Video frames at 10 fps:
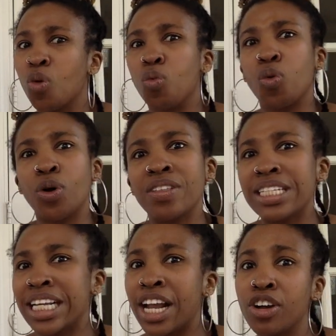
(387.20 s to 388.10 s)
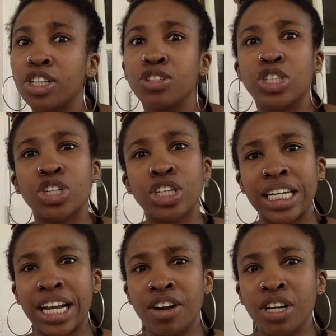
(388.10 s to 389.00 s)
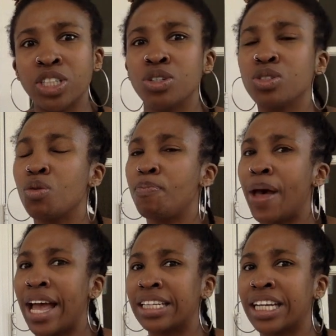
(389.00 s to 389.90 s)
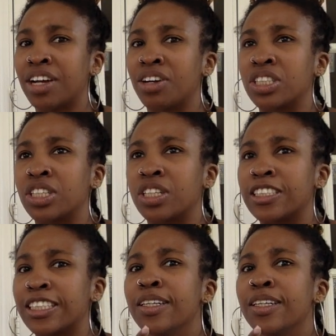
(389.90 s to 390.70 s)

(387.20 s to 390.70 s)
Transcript: Were these characters good characters or bad characters?